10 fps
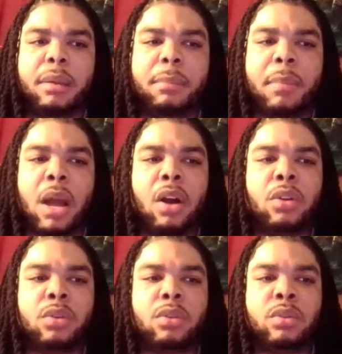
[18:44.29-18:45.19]
My
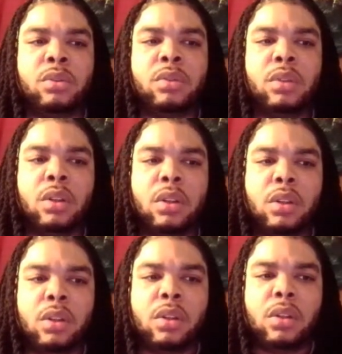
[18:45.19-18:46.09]
uncle,
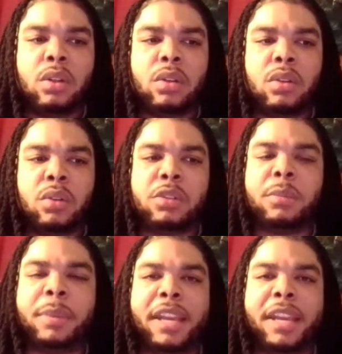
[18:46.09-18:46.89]
who's a